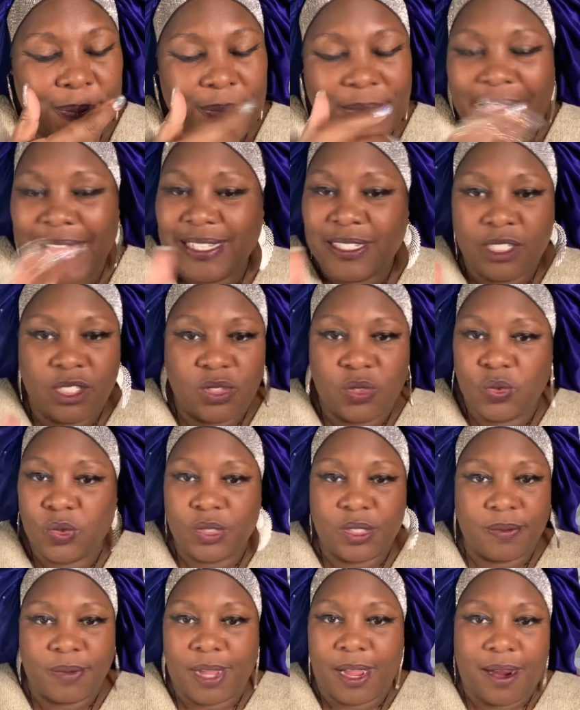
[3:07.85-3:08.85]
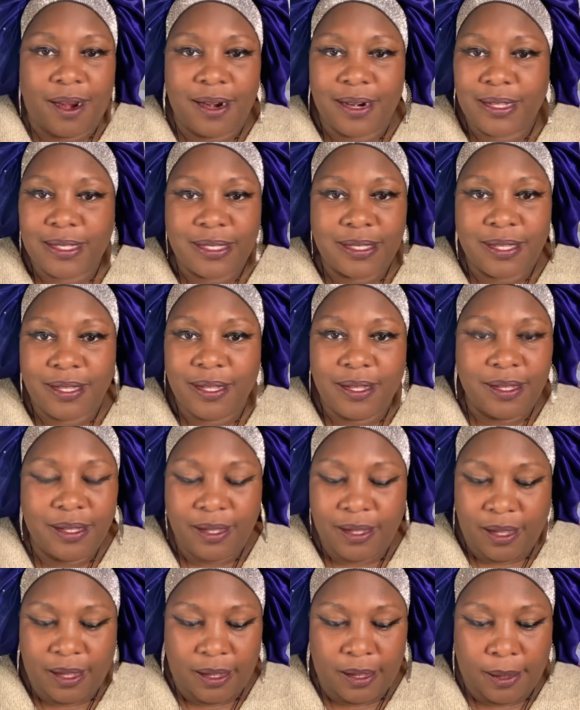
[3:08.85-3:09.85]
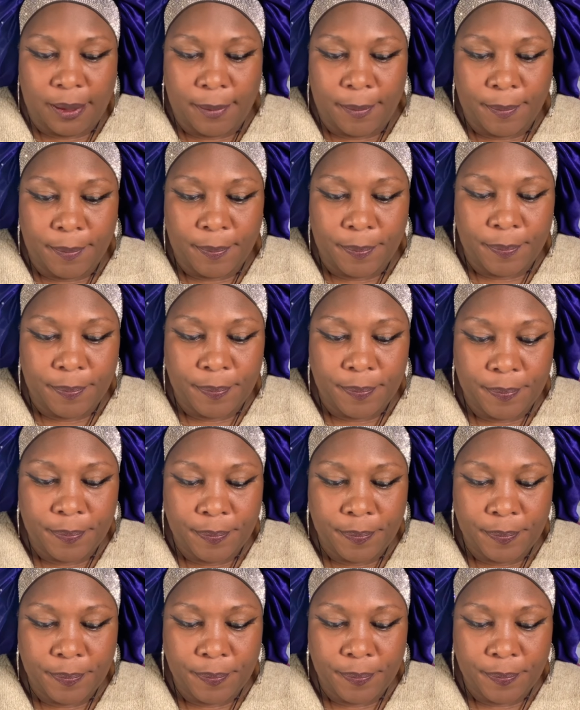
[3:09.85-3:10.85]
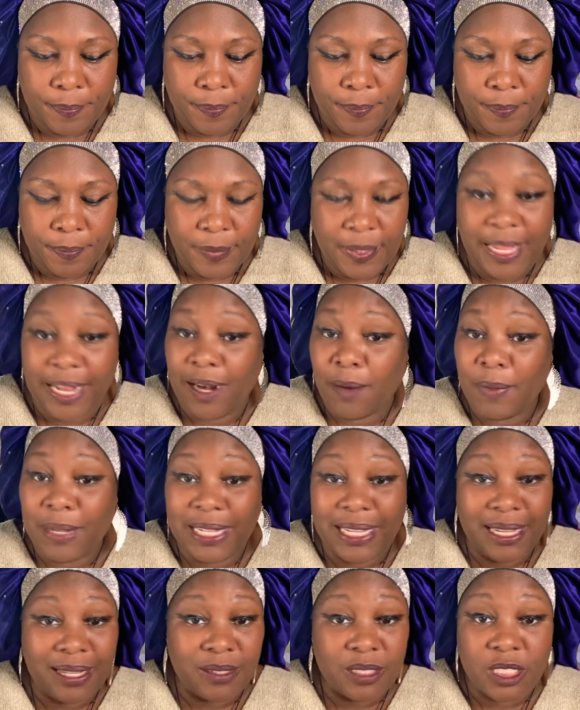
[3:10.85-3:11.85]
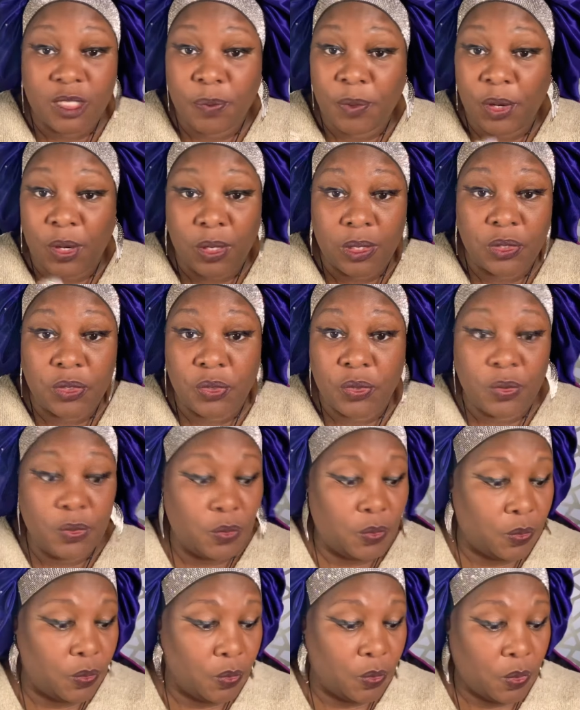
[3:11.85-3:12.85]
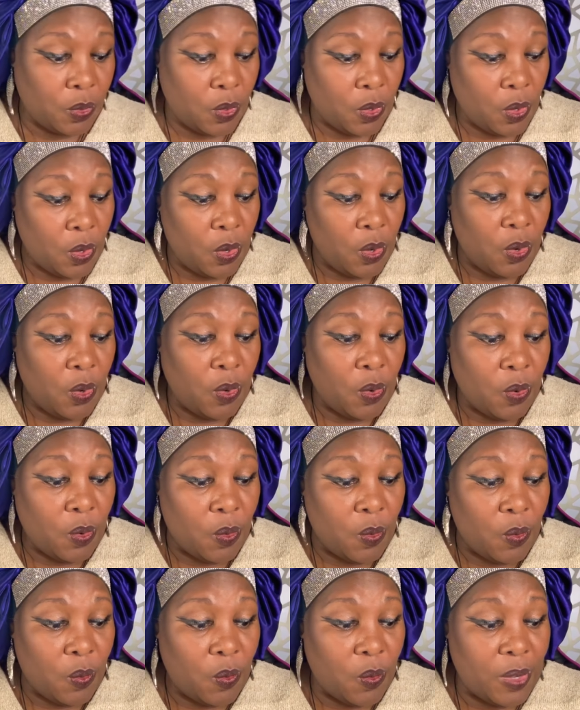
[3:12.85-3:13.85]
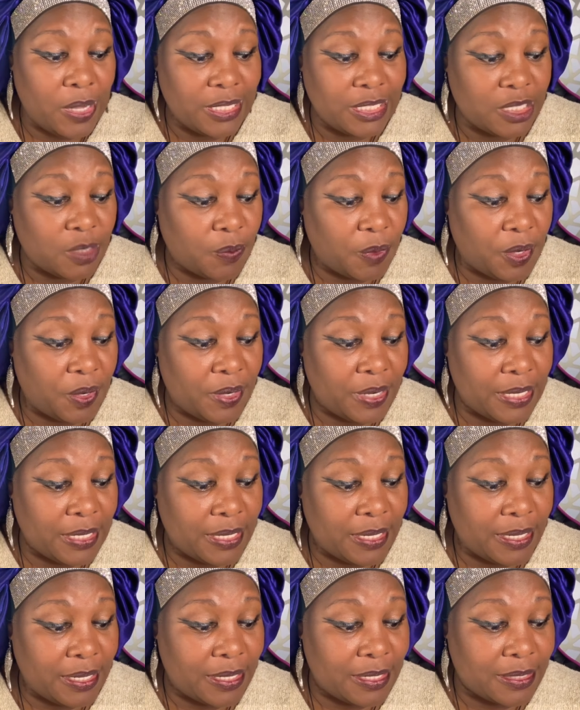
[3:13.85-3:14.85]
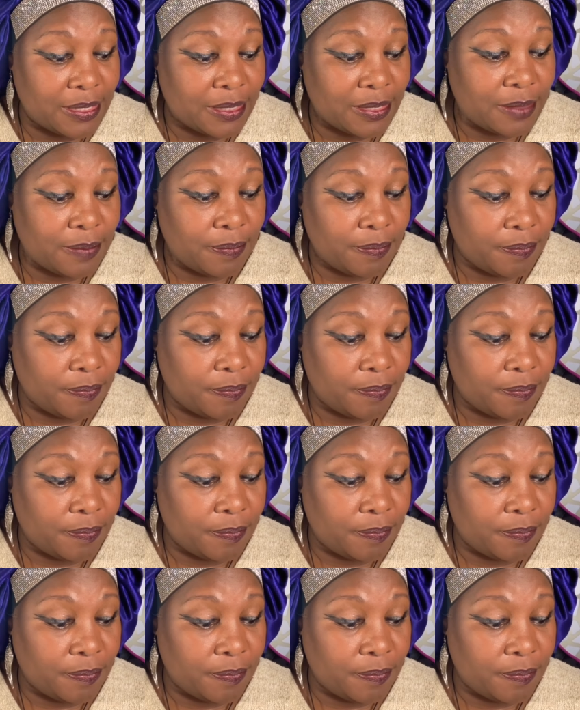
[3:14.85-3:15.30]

I just drew some cards. Um, and I'm going to let spirit do what spirit does.